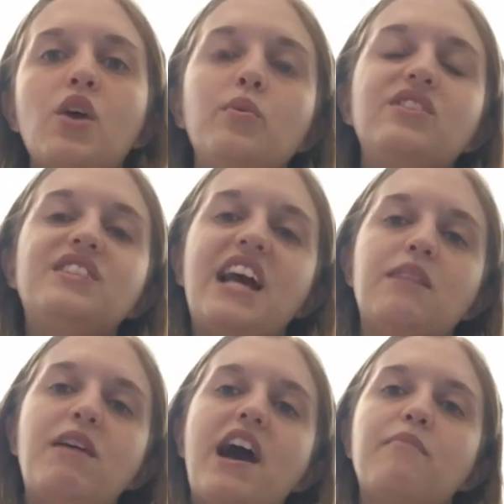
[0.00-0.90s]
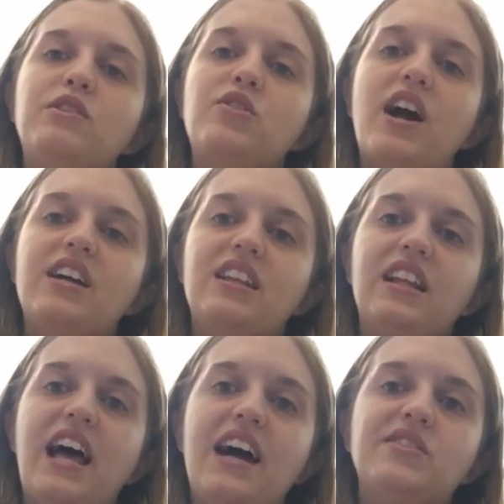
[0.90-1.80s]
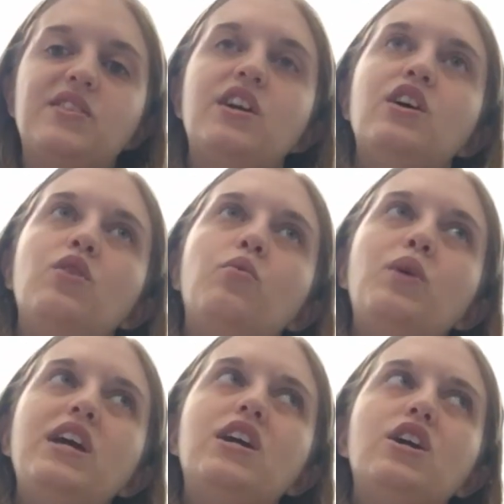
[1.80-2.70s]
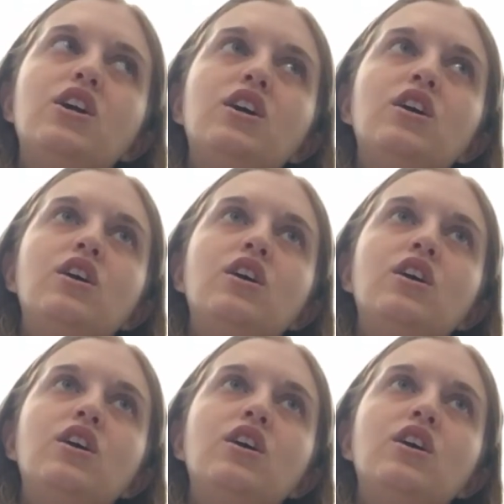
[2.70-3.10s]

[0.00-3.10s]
which is the anime I've been trying the last week